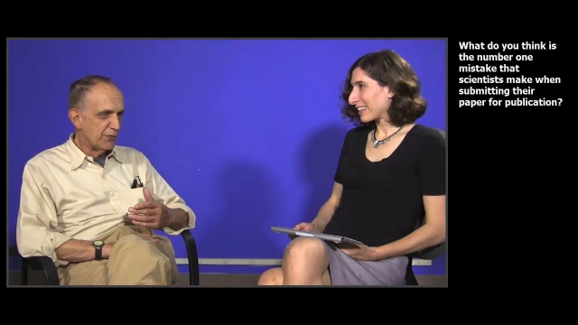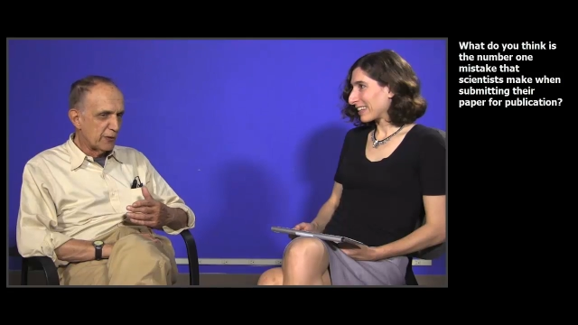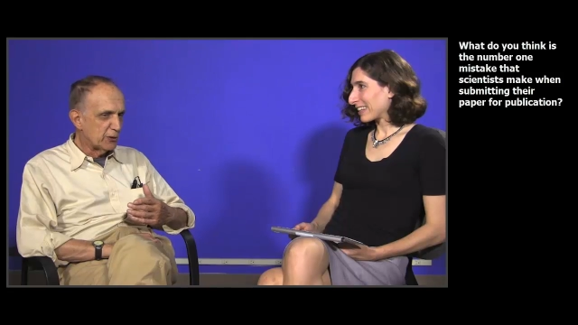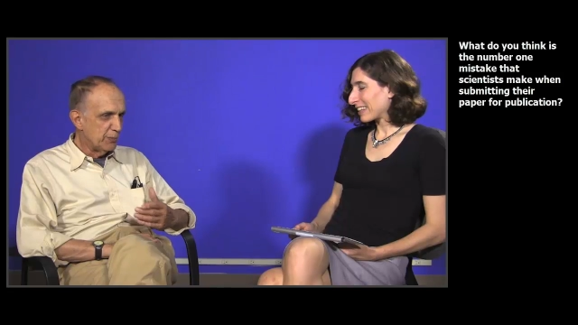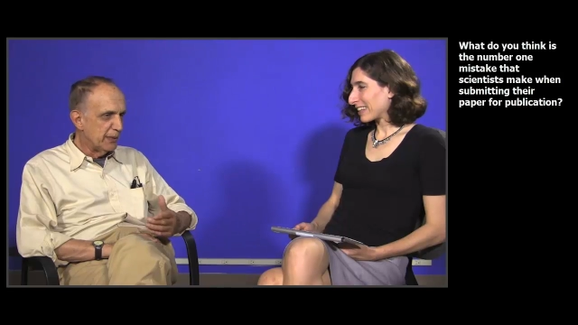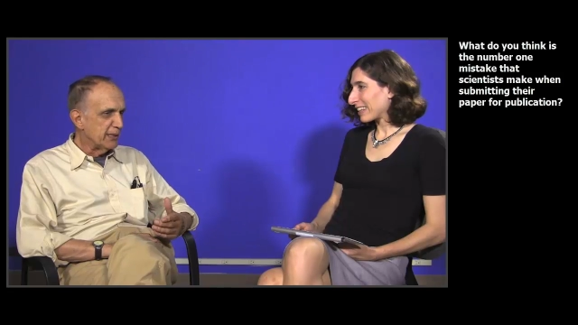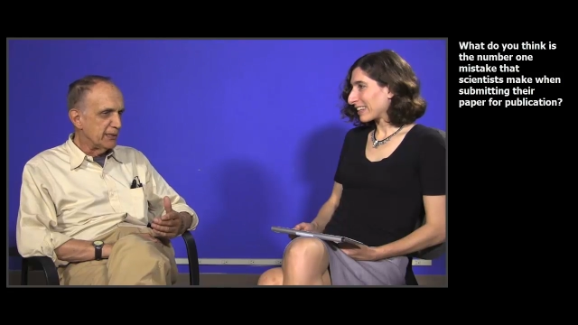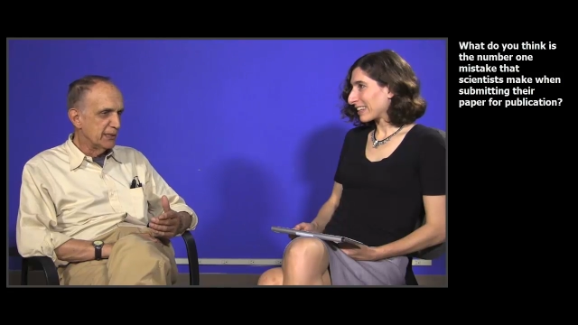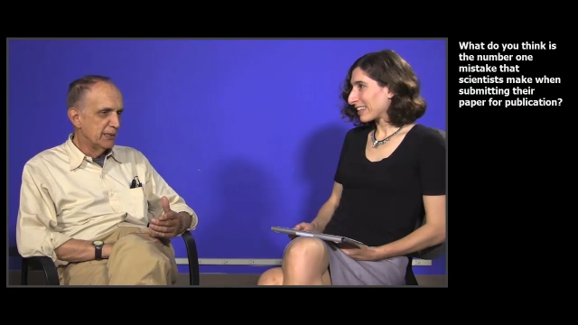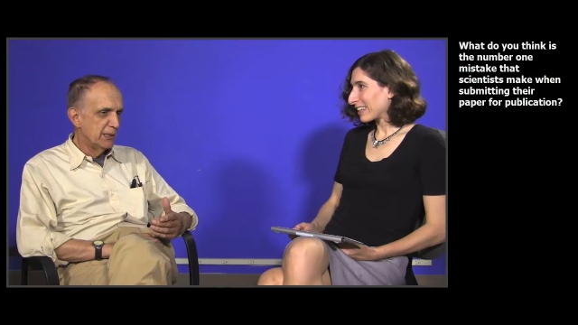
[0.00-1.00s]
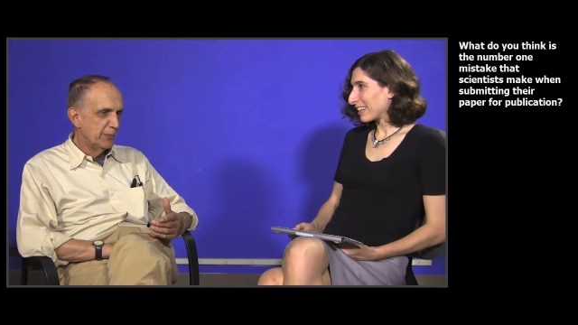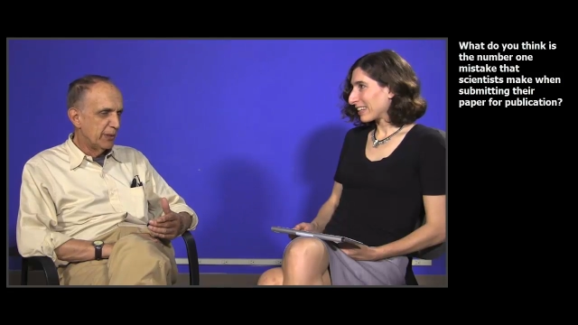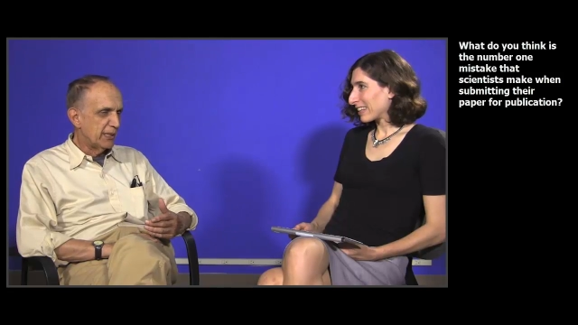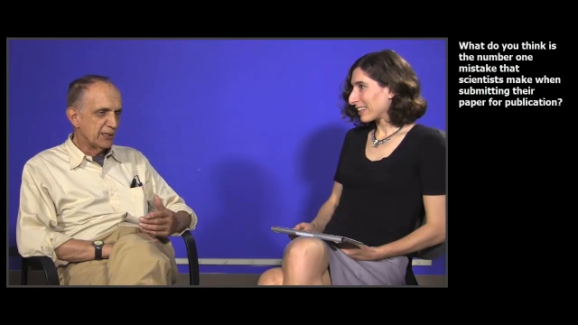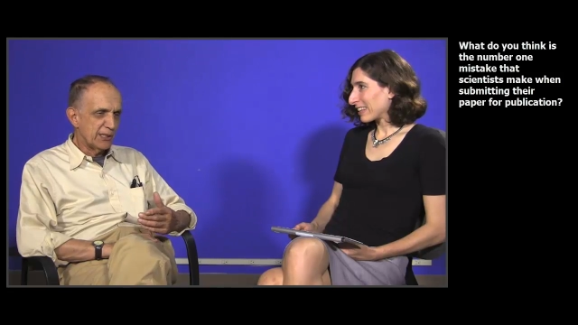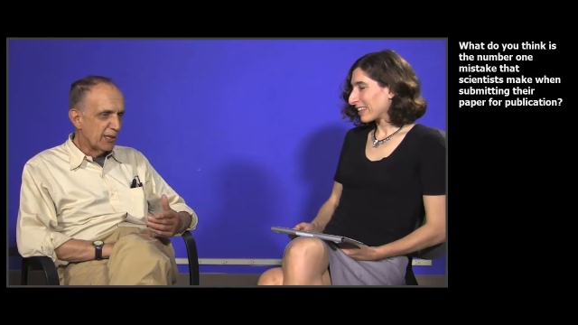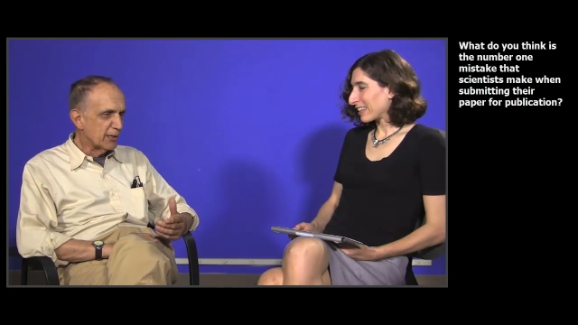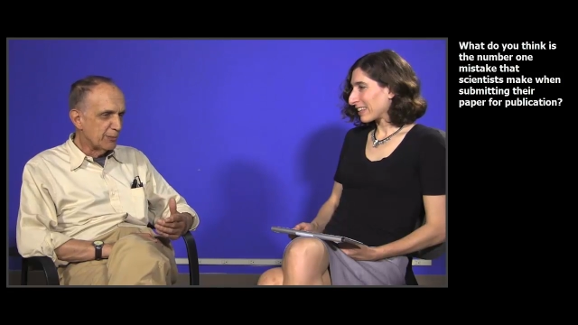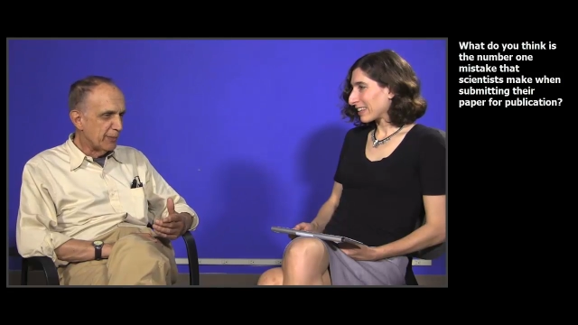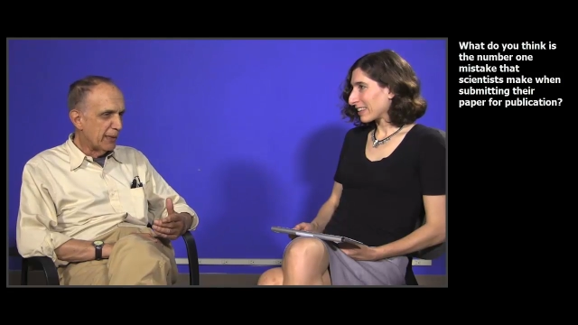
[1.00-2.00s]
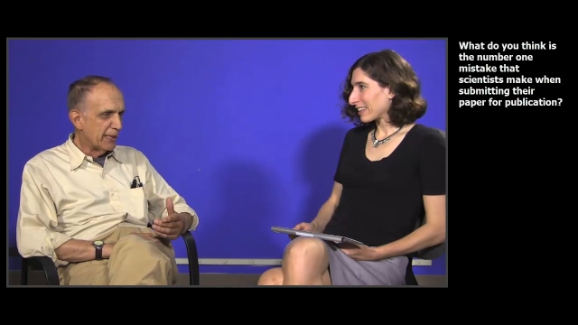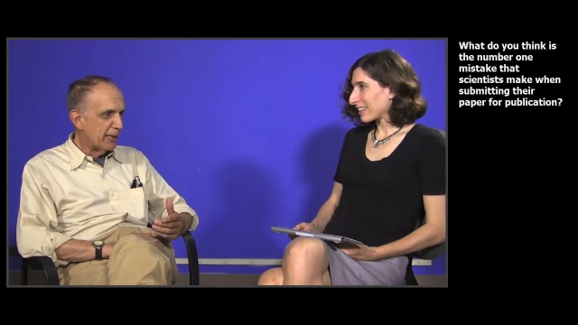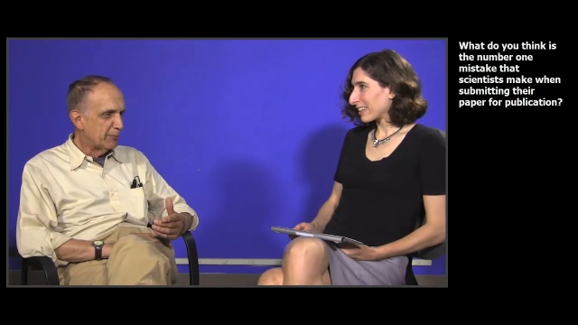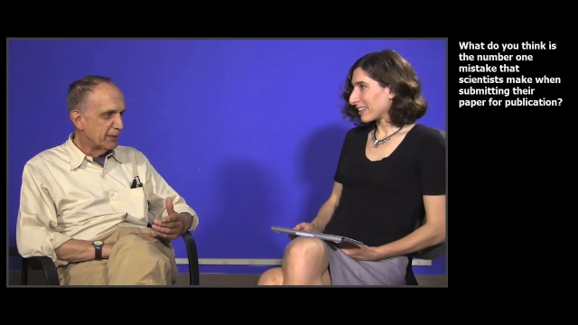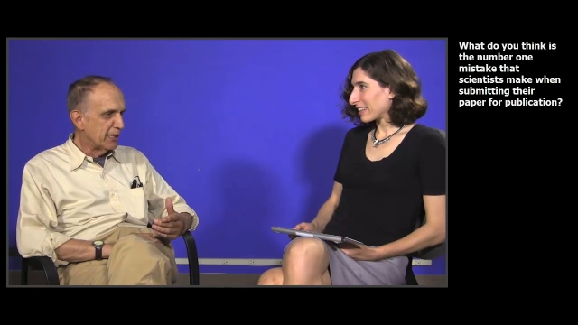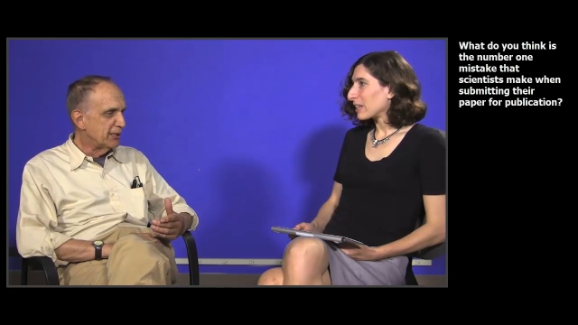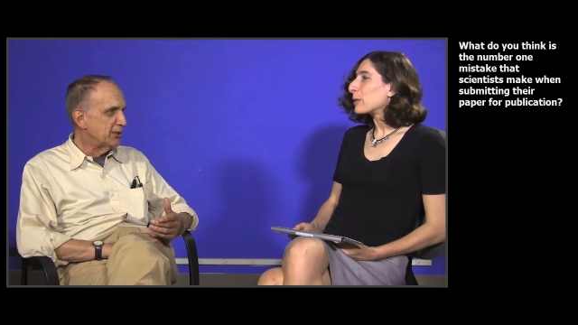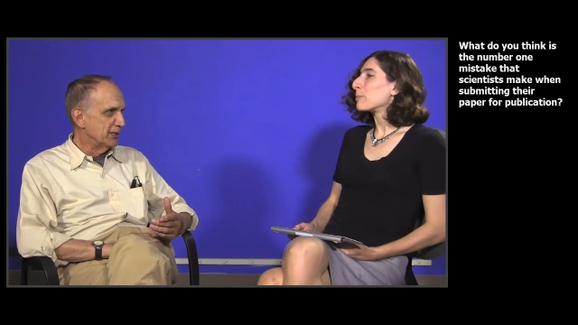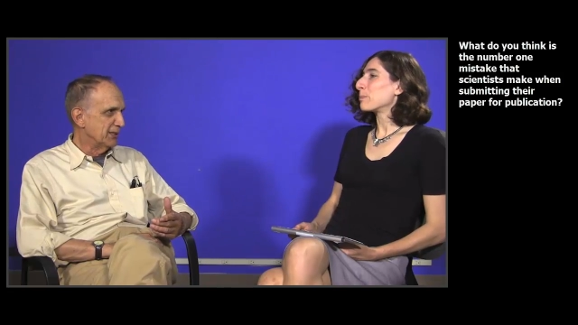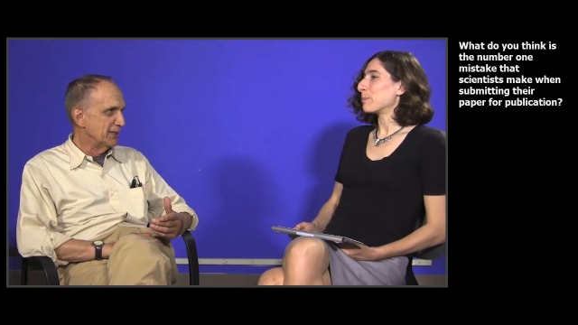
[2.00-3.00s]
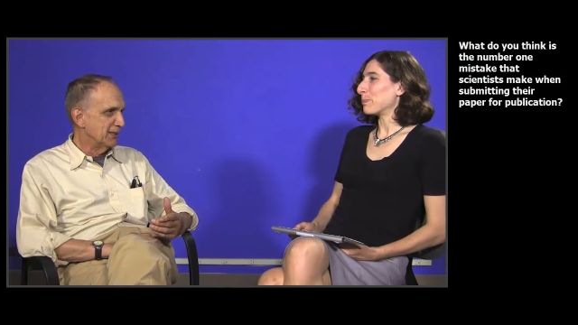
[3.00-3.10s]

Speaker 1: the first minute because they aren't about applications.